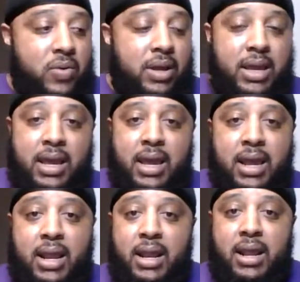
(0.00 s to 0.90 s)

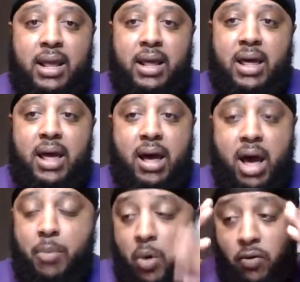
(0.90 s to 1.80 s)
and
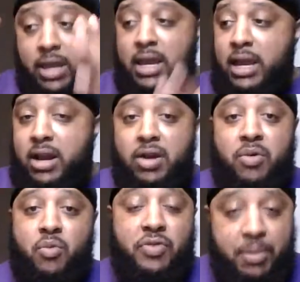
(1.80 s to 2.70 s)
I'm over here
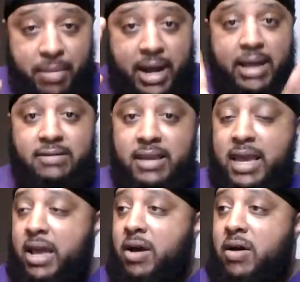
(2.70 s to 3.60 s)
with the
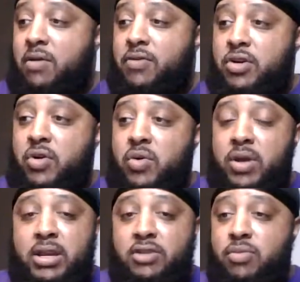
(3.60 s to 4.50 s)
mindset of,
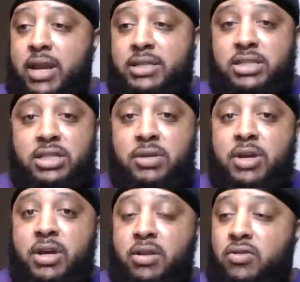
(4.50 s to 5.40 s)
in this relationship
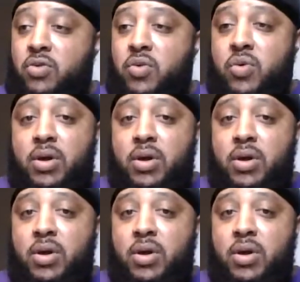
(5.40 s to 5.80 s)
to,